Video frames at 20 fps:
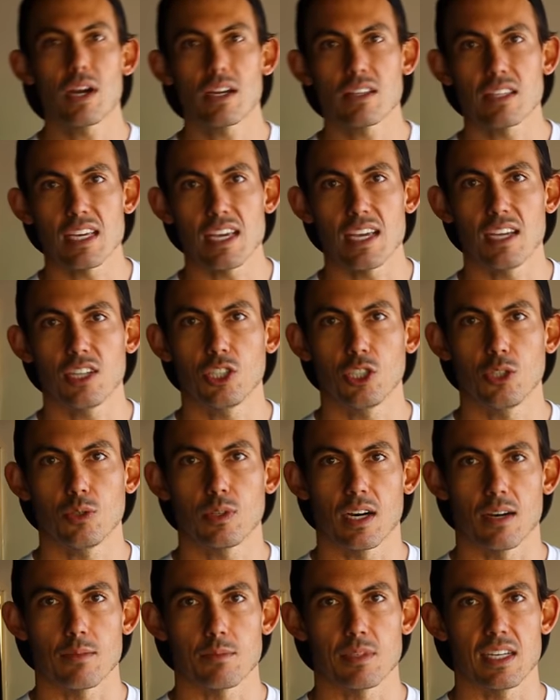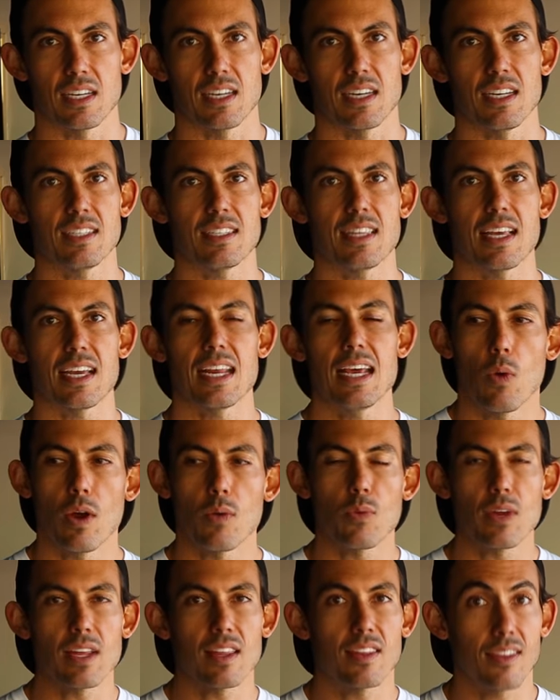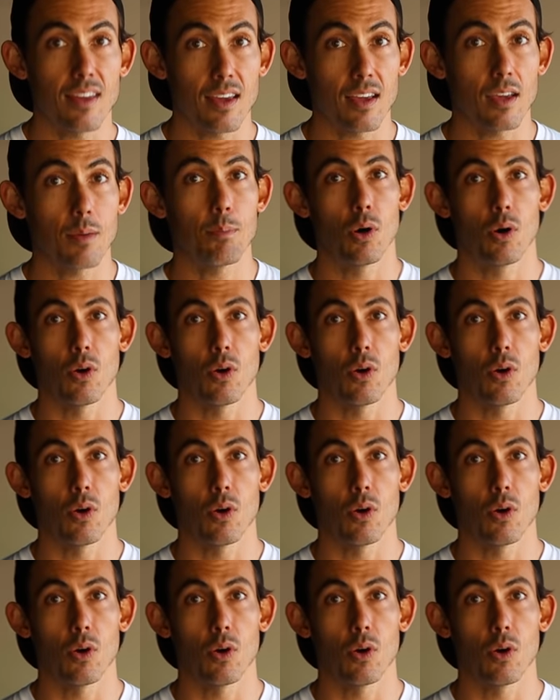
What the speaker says: where the issue comes in is that when we think